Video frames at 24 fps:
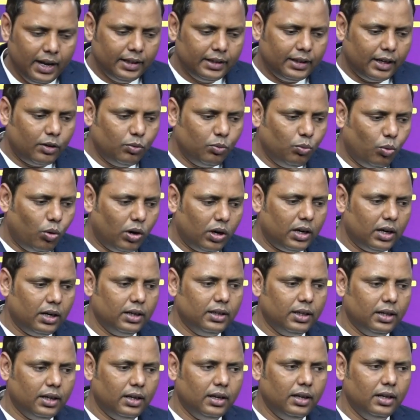that what are
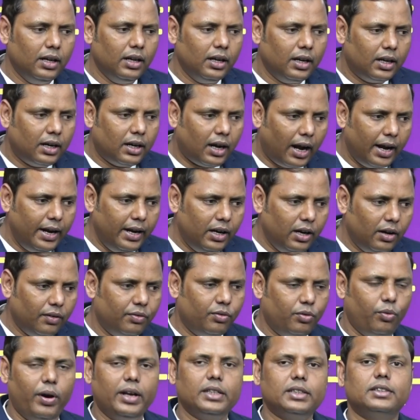the kind of
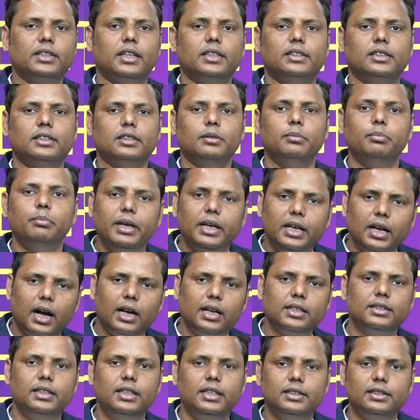questions being
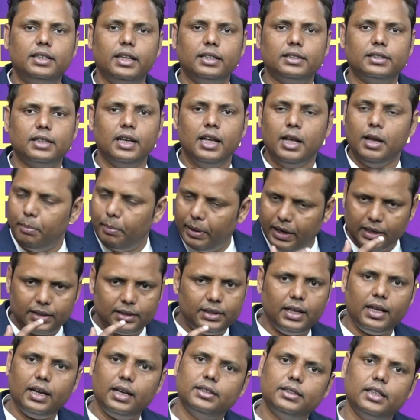asked these days, because
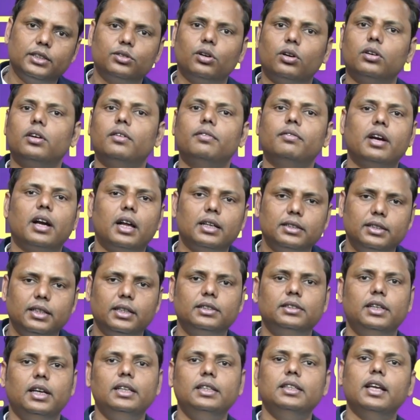there is a sort of
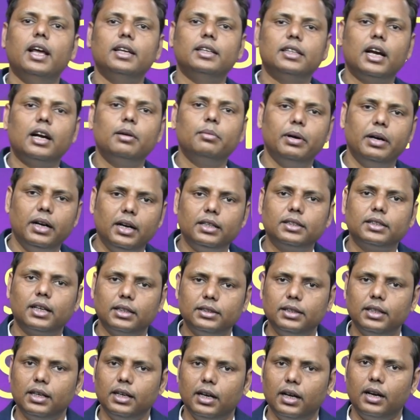drastic change as I had been
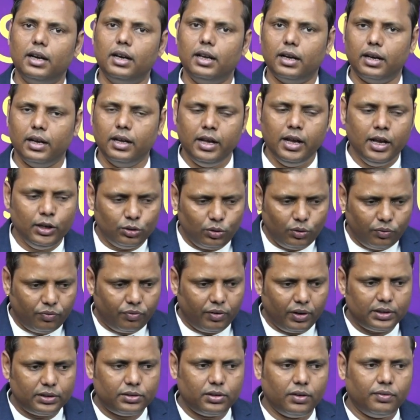discussing earlier. So
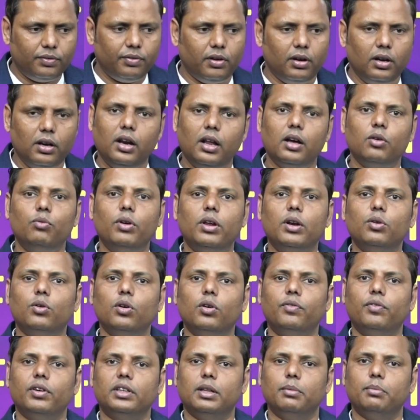first of all, we'll go
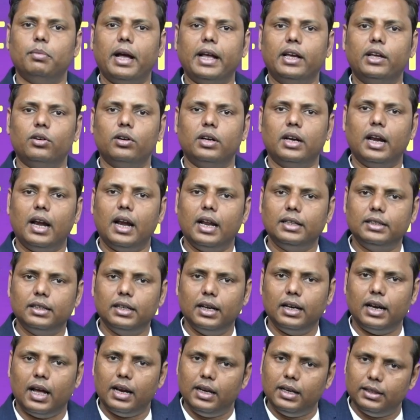for the micro
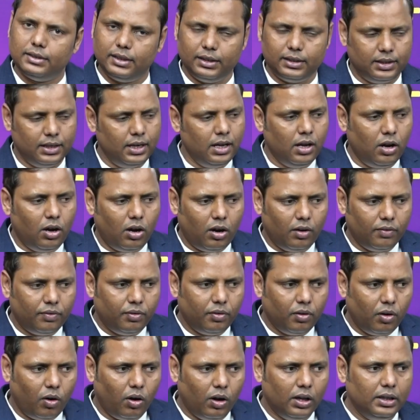analysis of
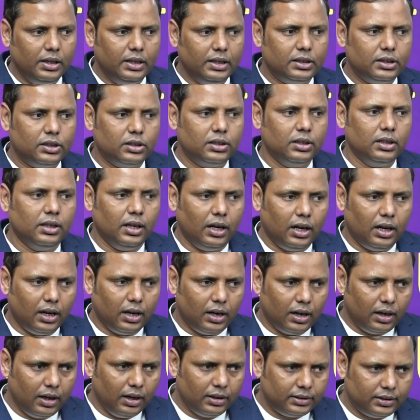all these
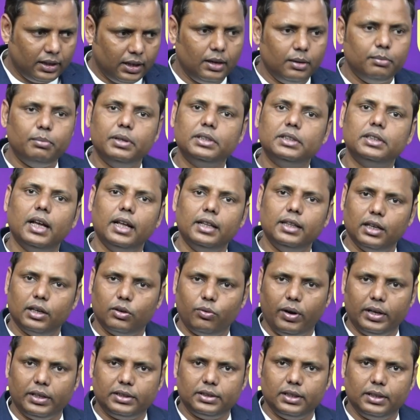syllabus and the
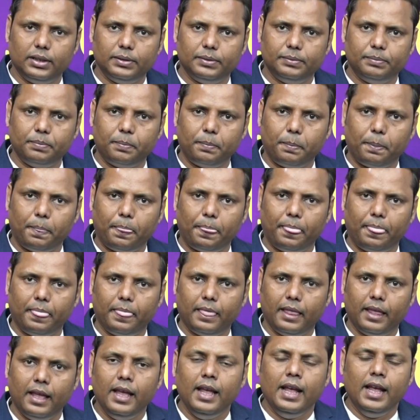question.
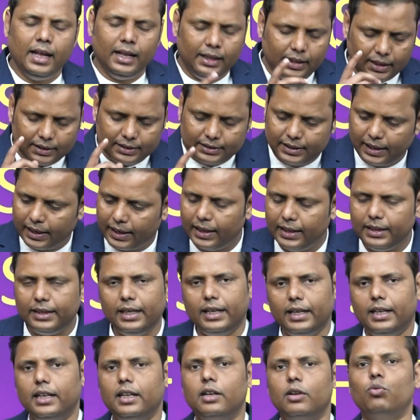The second
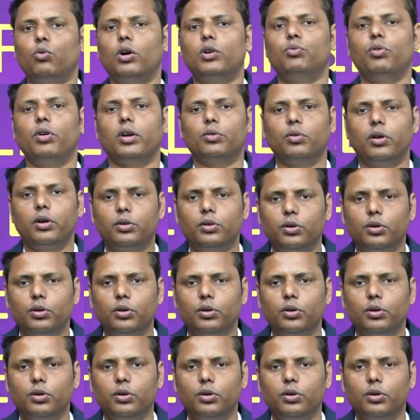thing what we are going